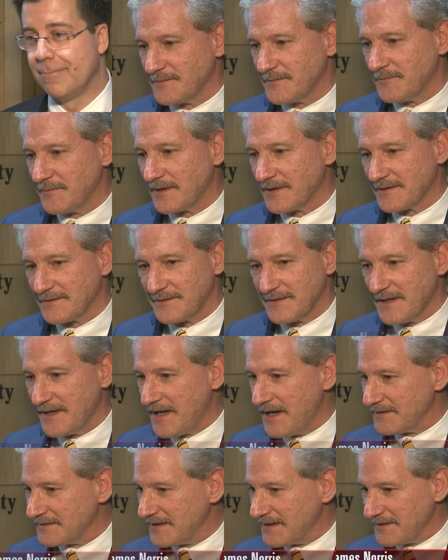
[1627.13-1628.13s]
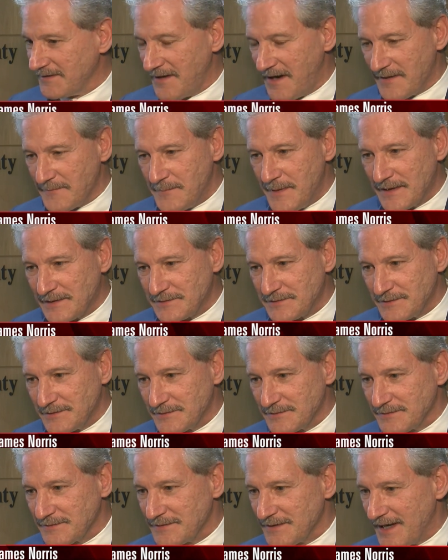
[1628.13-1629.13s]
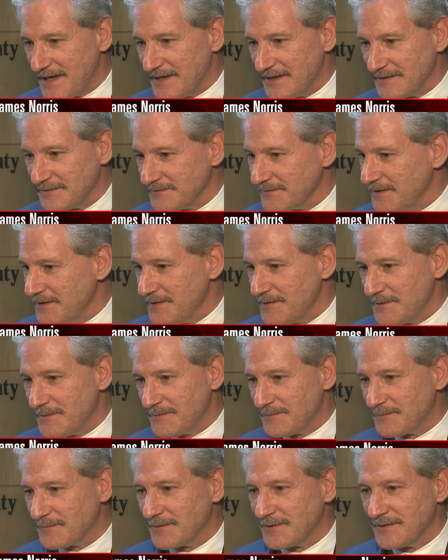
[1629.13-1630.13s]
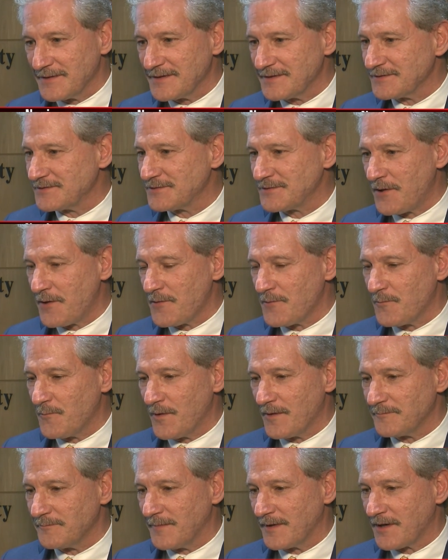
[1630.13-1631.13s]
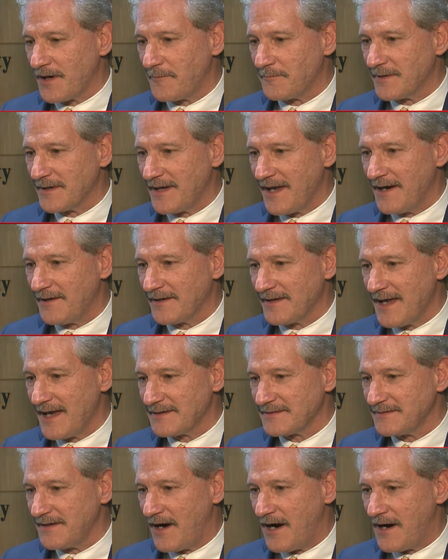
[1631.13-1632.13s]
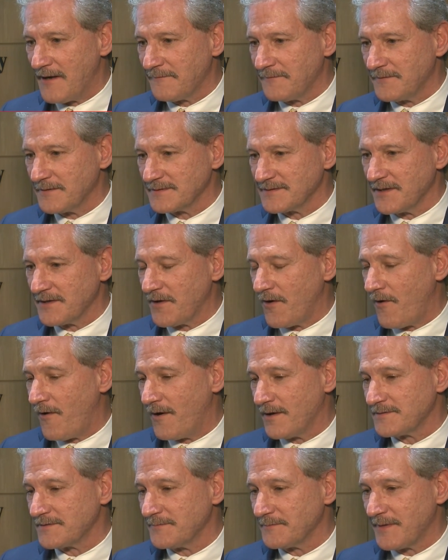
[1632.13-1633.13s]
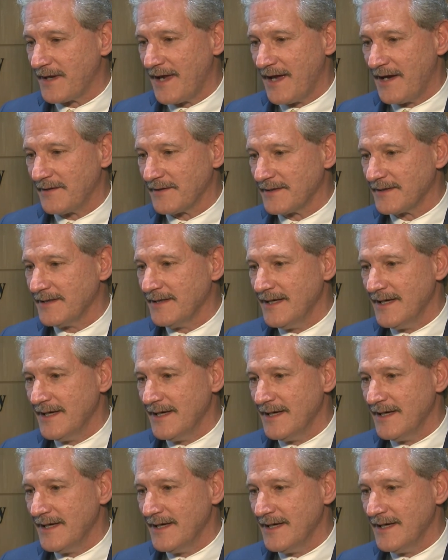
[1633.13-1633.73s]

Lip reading: We want to get out and take a lot of pictures and really show what Montgomery County has to offer. It's an awesome county.